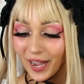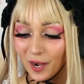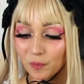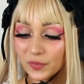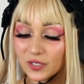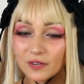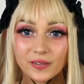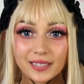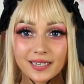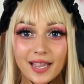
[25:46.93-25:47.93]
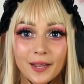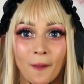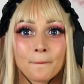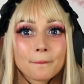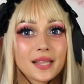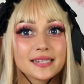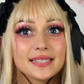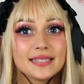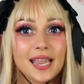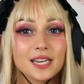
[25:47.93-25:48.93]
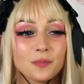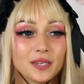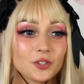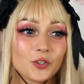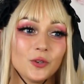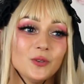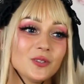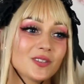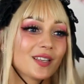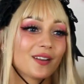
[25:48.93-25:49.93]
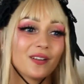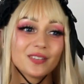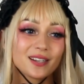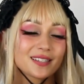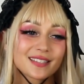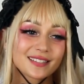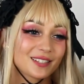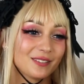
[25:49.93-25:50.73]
Um, they're definitely like statement shoes, you know, they're just,